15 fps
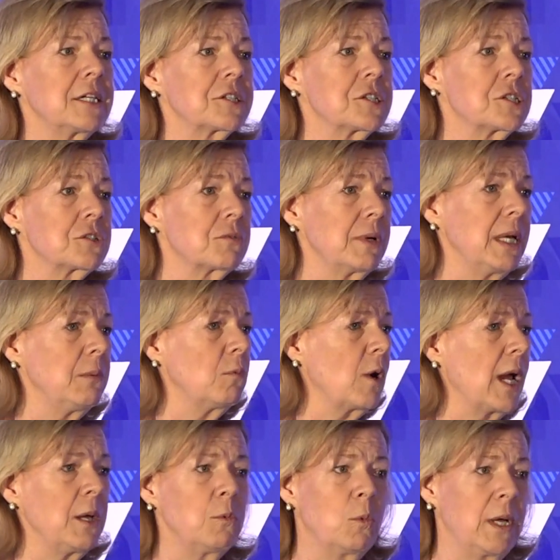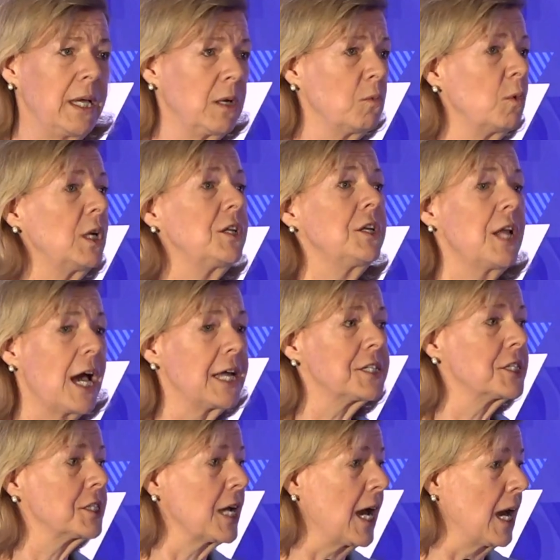extreme right wing will not
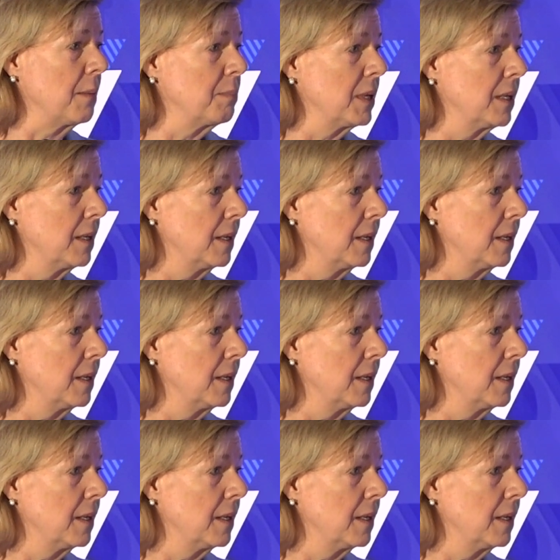stop